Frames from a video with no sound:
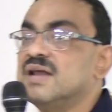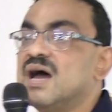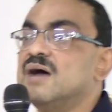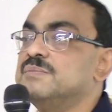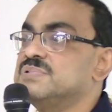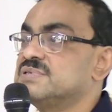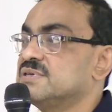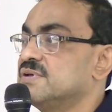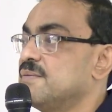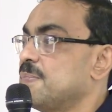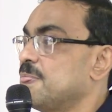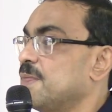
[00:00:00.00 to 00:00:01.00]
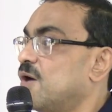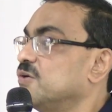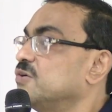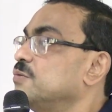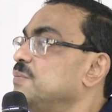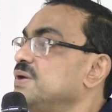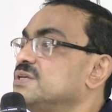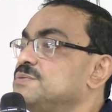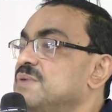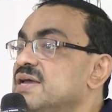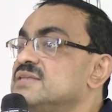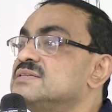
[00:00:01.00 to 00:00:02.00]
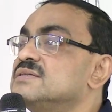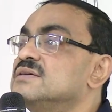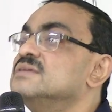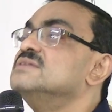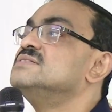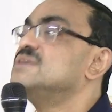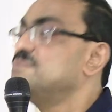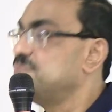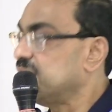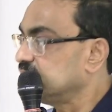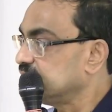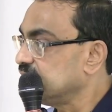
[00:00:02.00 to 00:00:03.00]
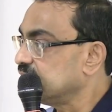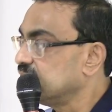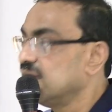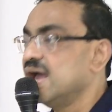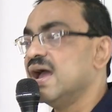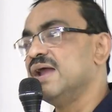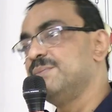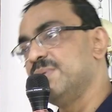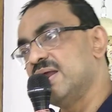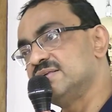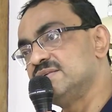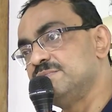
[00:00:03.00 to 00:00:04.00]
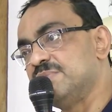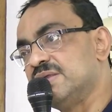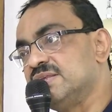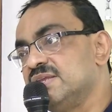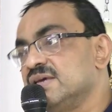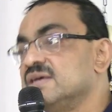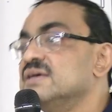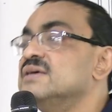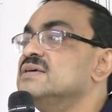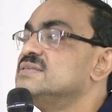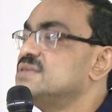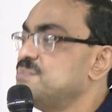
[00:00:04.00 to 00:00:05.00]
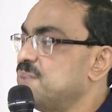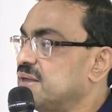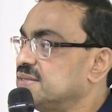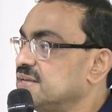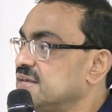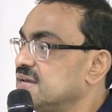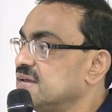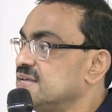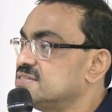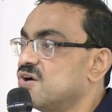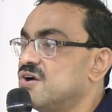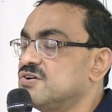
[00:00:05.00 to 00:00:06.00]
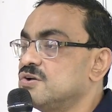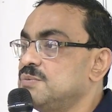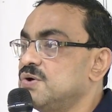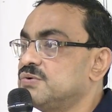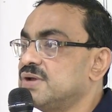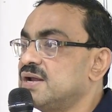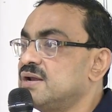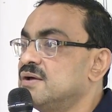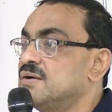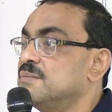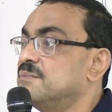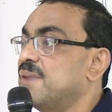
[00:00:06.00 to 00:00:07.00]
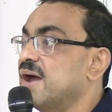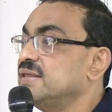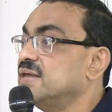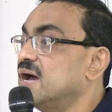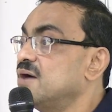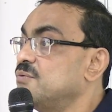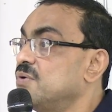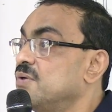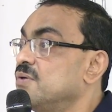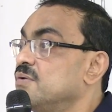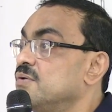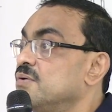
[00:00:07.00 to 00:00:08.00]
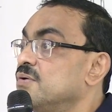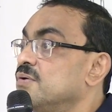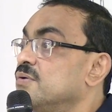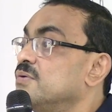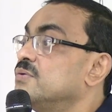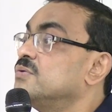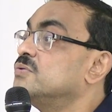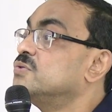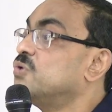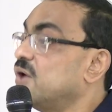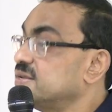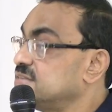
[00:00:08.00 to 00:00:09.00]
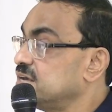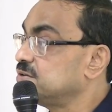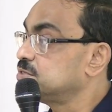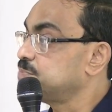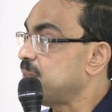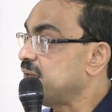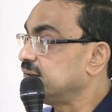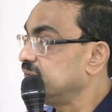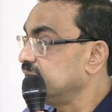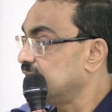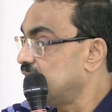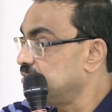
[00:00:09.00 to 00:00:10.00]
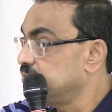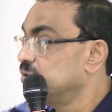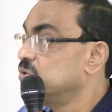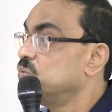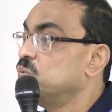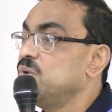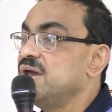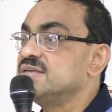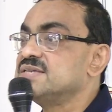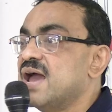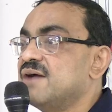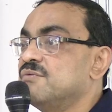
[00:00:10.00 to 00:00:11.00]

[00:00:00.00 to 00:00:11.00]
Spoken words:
nerves. Autonomic means sympathetic and parasympathetic. Sympathetic is contributed by the thoracic splanchnic nerve, which